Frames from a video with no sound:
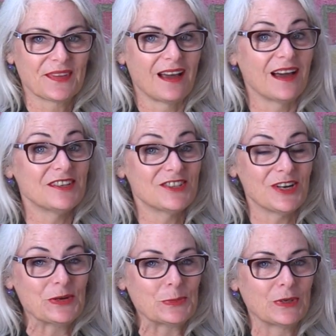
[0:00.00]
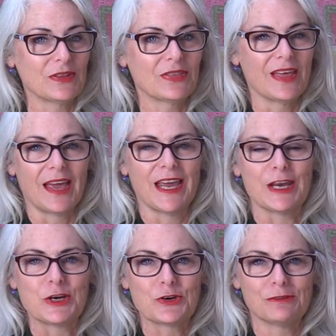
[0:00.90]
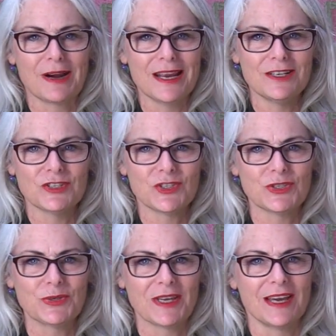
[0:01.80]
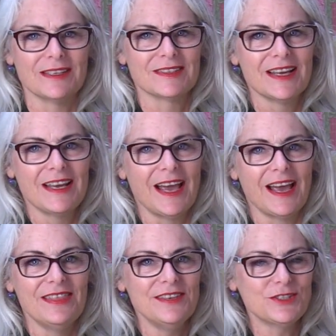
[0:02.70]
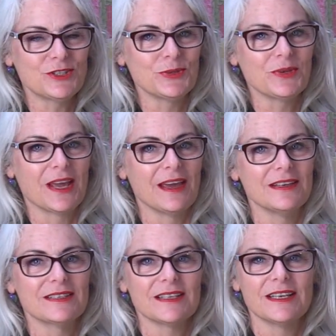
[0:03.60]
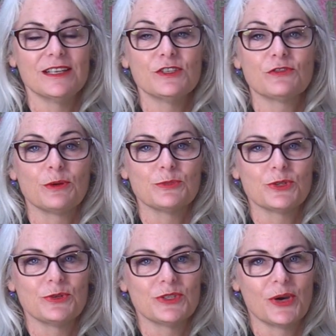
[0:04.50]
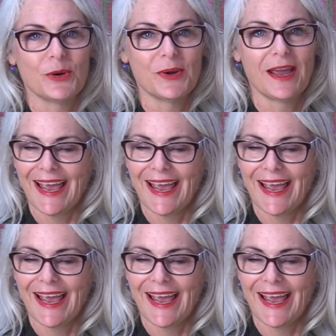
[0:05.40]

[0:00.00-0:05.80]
I start with a great suitcase, and this suitcase is from Tuto,